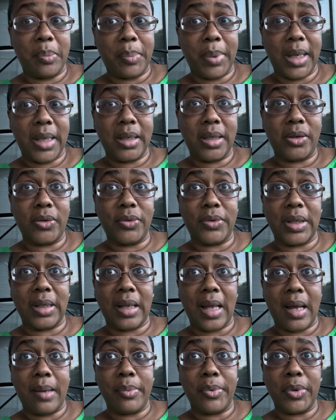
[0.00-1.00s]
painted on the
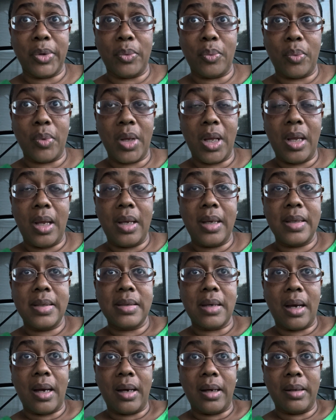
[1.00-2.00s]
library,
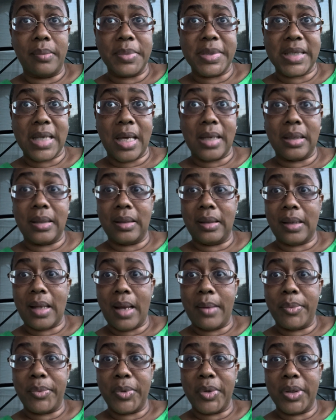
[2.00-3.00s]
um, side of the
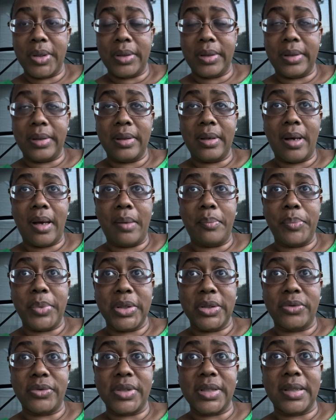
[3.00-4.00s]
library um,
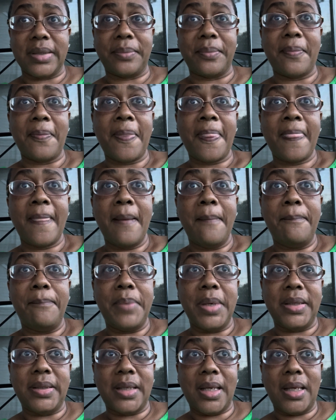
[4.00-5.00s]
building.
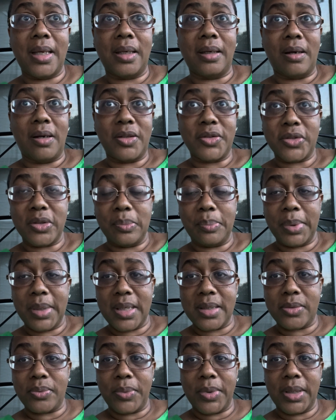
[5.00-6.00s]
But they had also
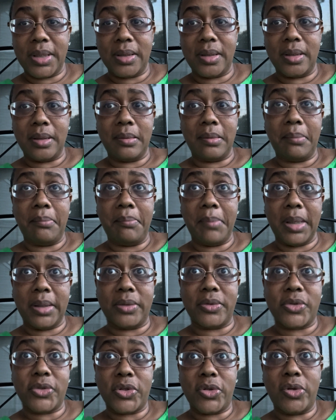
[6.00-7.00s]
placed one of the
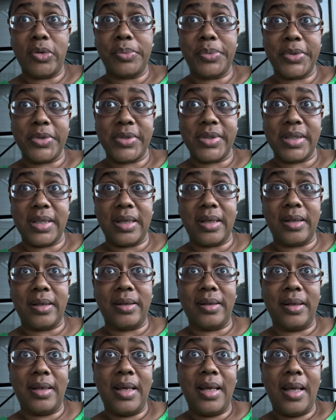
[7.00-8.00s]
metal sculptures there.
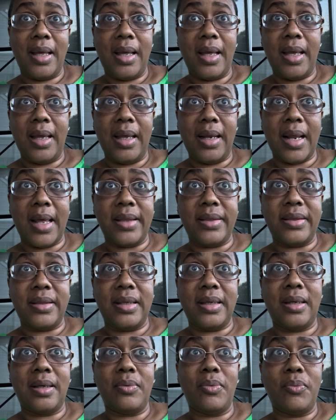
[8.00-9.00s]
And I
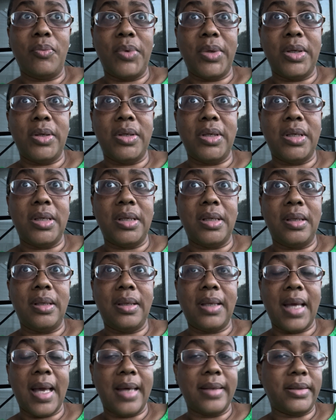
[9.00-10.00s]
think we
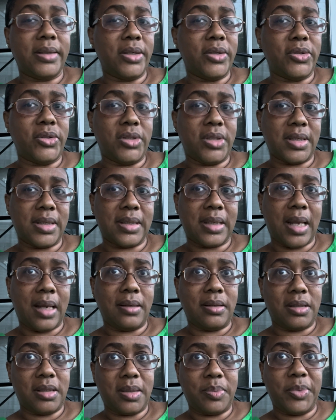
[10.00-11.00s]
got there just
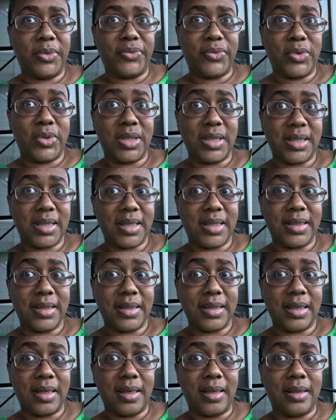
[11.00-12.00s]
like just before the
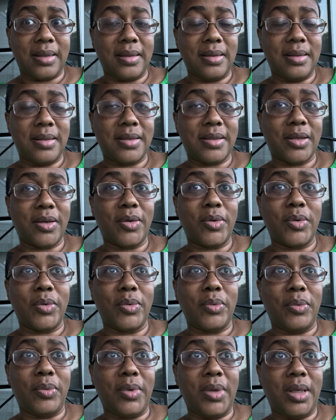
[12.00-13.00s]
sunset, so
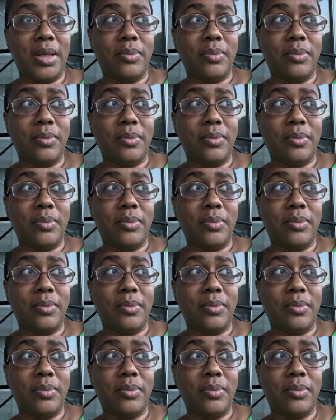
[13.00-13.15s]
it